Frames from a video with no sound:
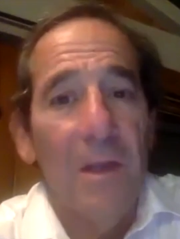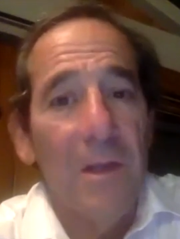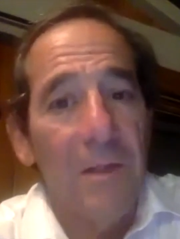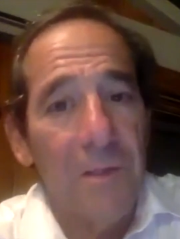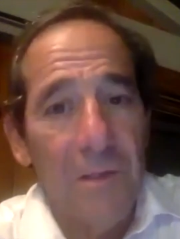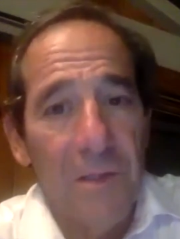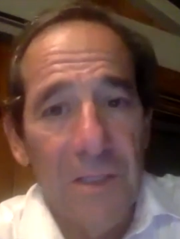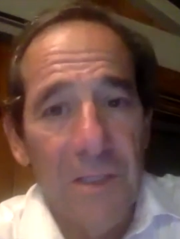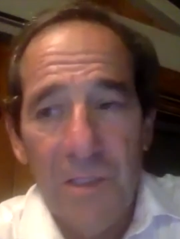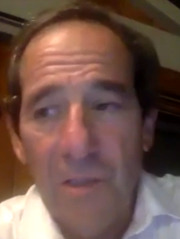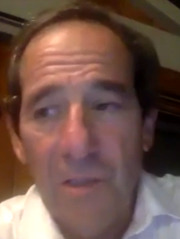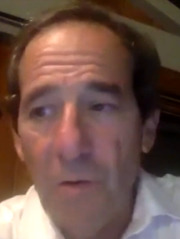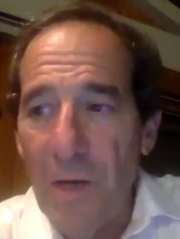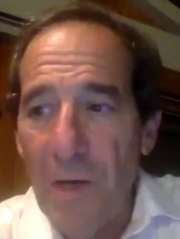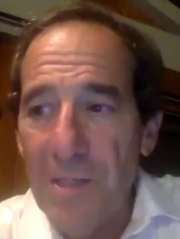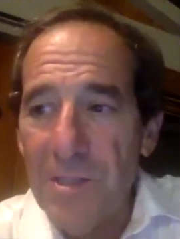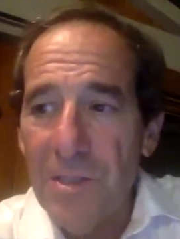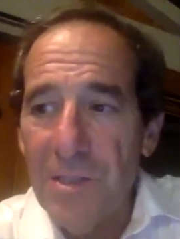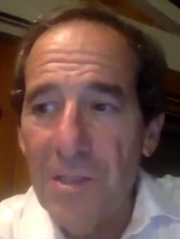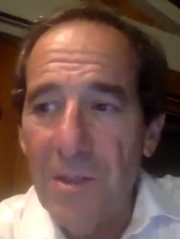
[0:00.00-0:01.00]
So this
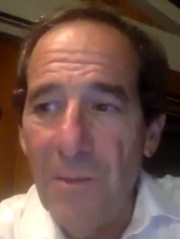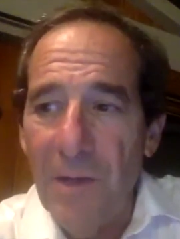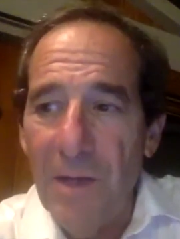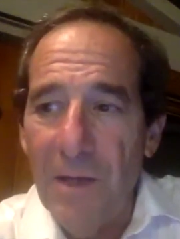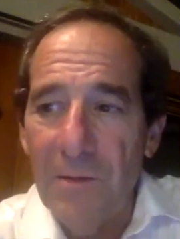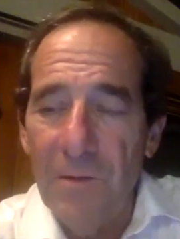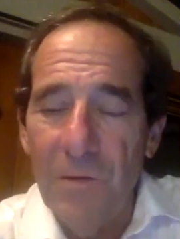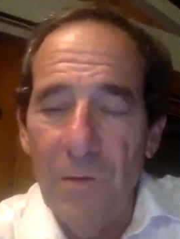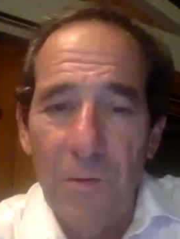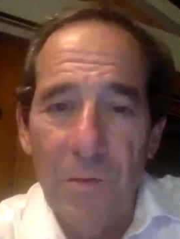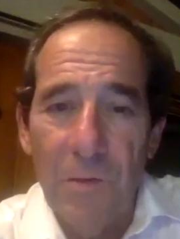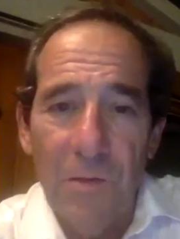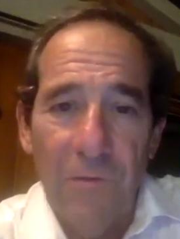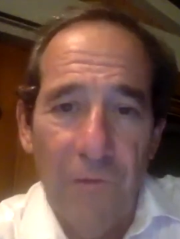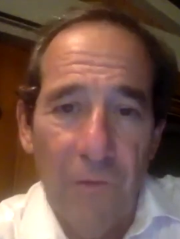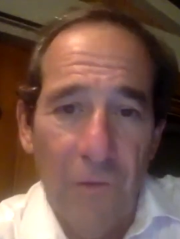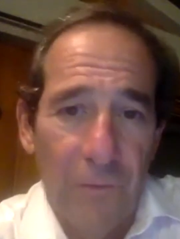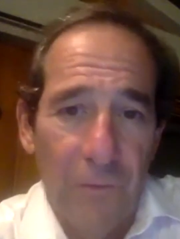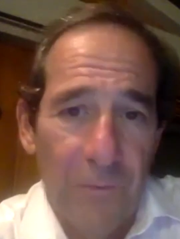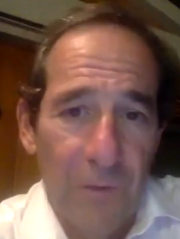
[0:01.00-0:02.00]
question about new
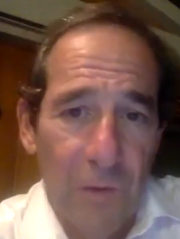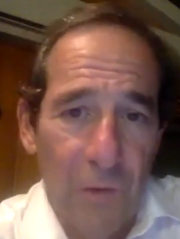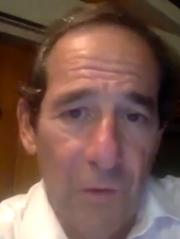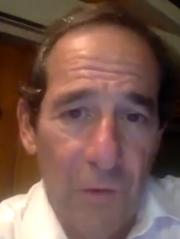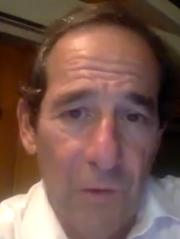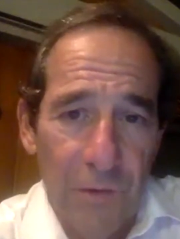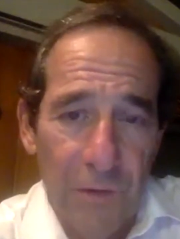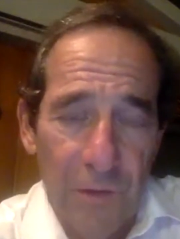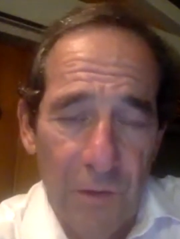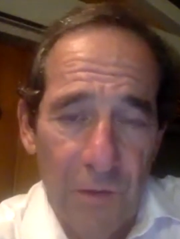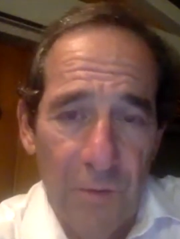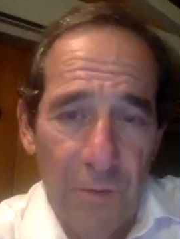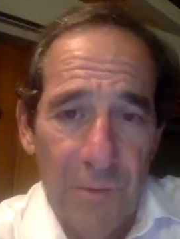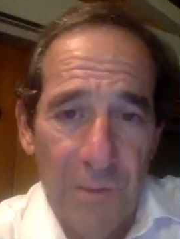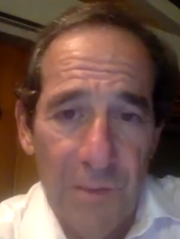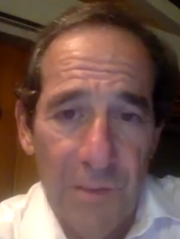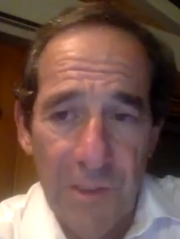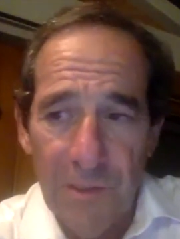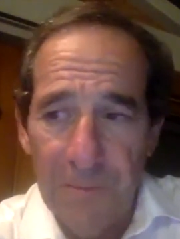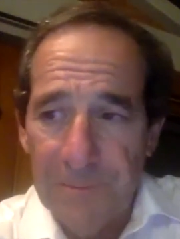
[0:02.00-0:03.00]

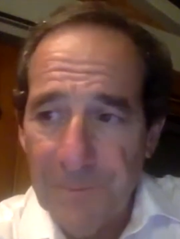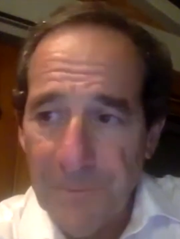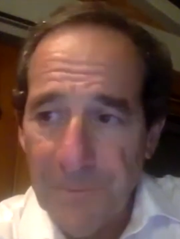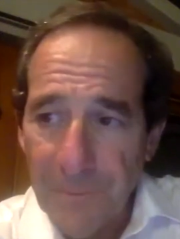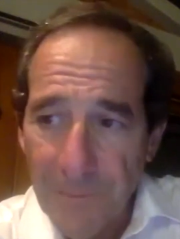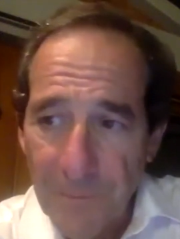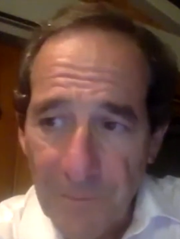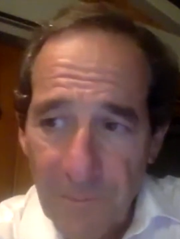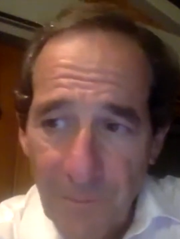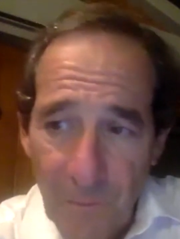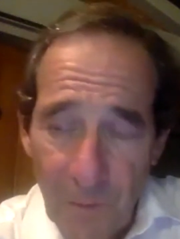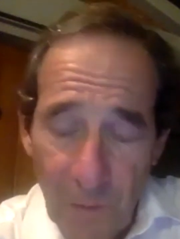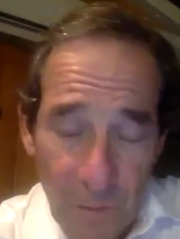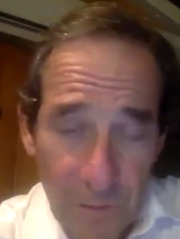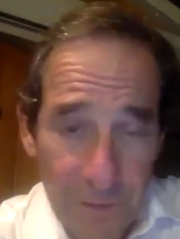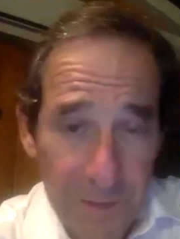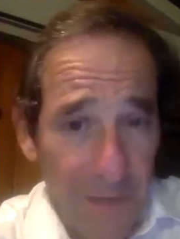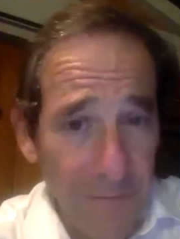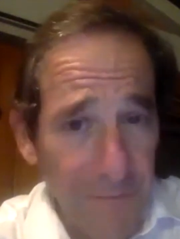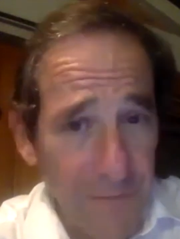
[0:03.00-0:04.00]
terms or
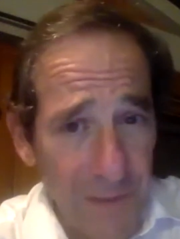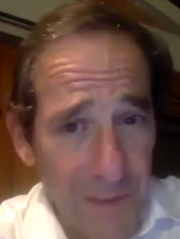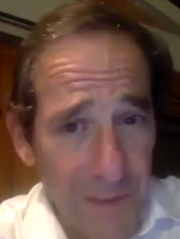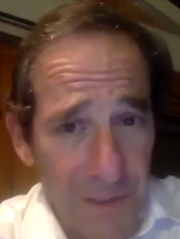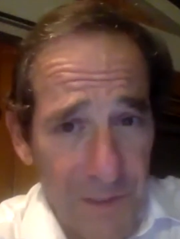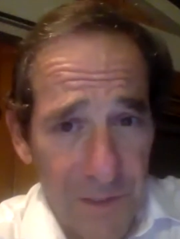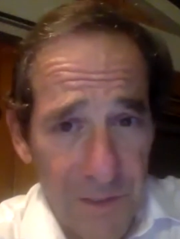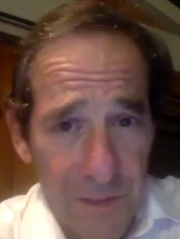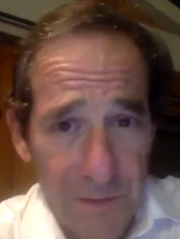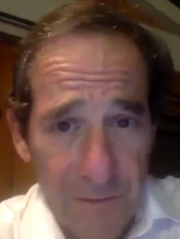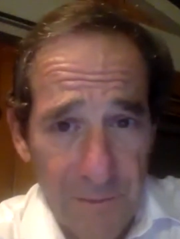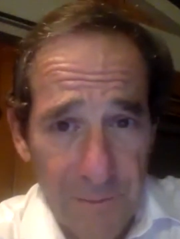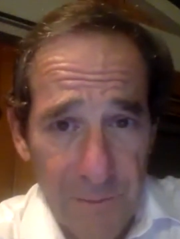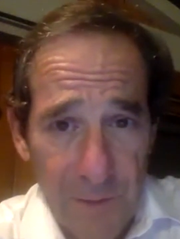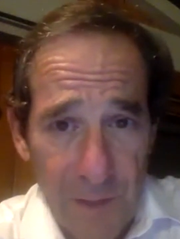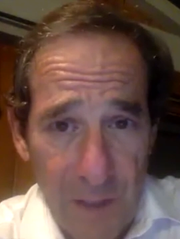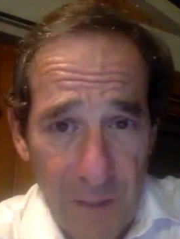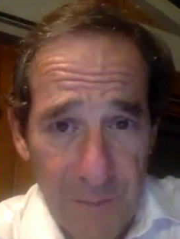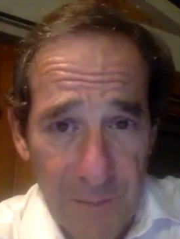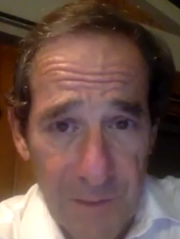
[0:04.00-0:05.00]
definitions of
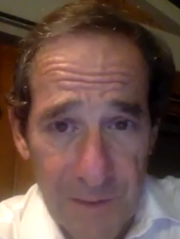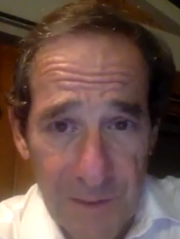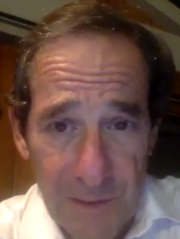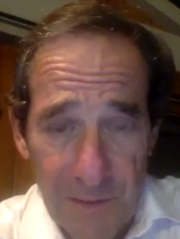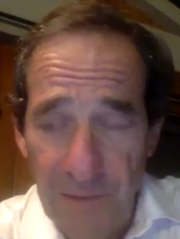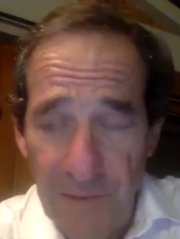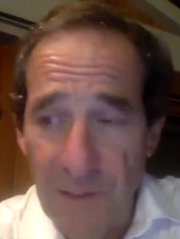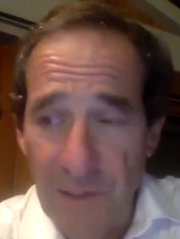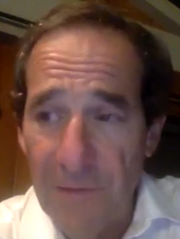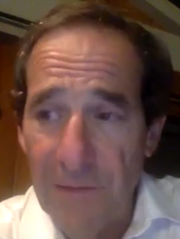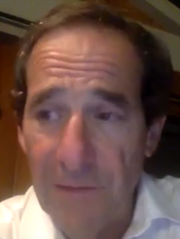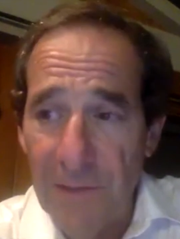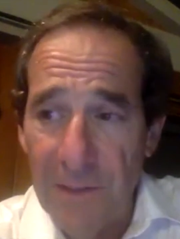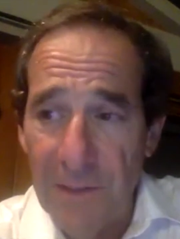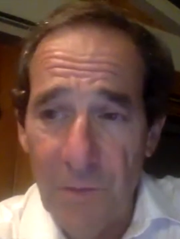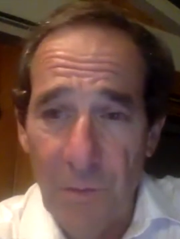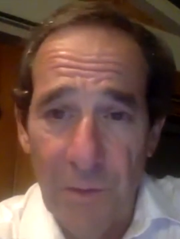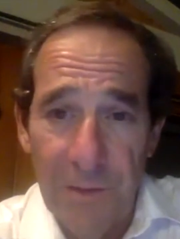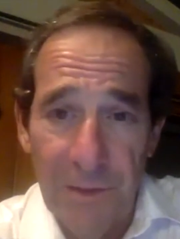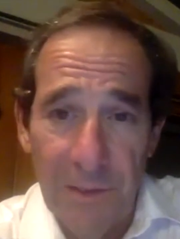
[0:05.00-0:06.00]
objectivity, I think,
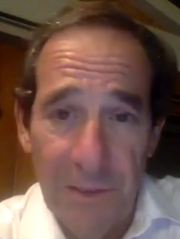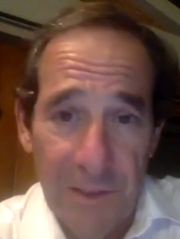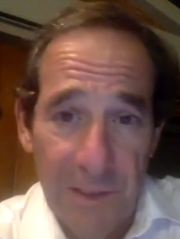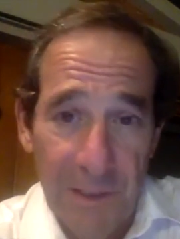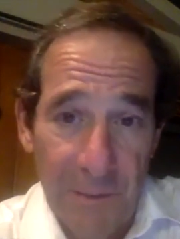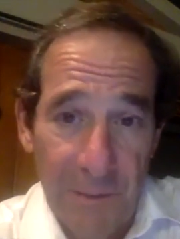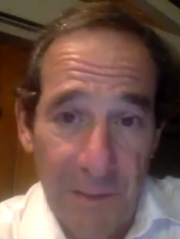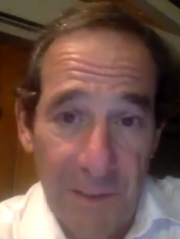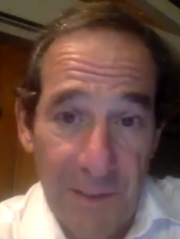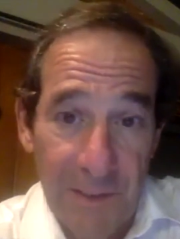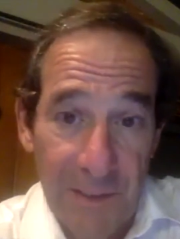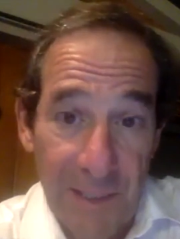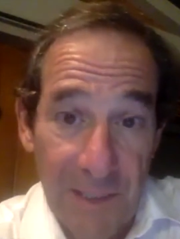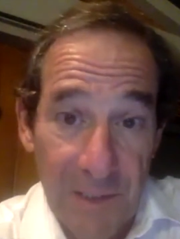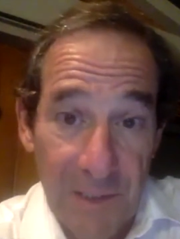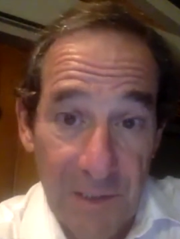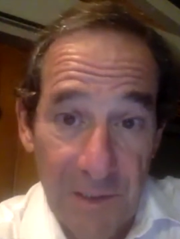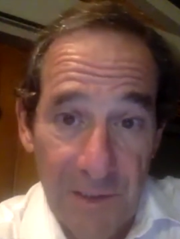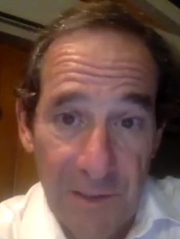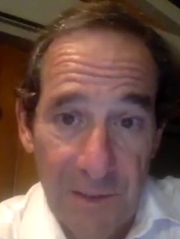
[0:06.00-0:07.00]
is one that's going to be
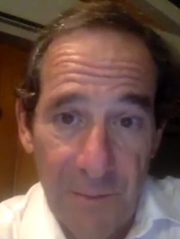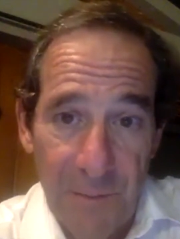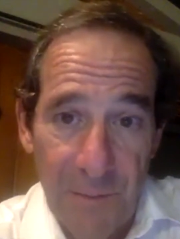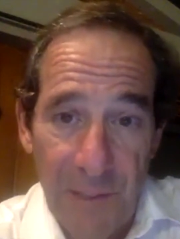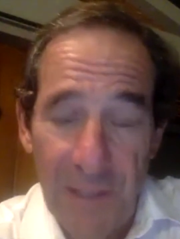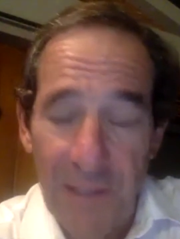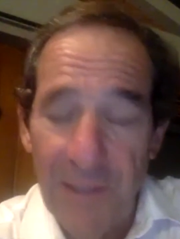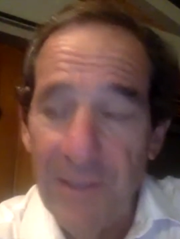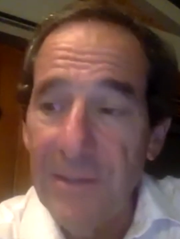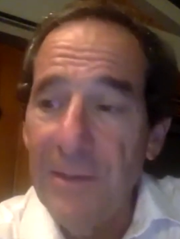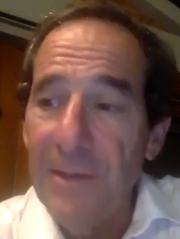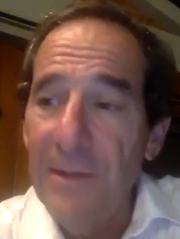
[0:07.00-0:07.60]
intensely debated.